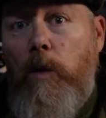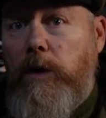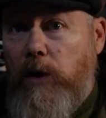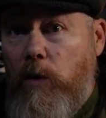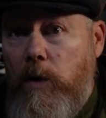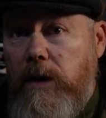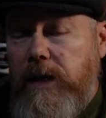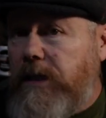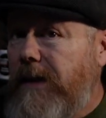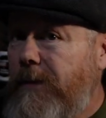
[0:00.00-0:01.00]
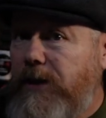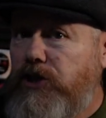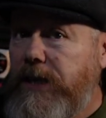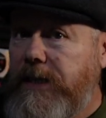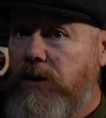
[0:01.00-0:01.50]
all know there's a little bit of
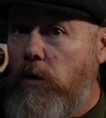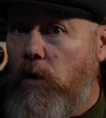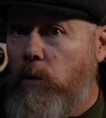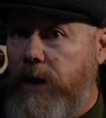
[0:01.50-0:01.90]
cheating going on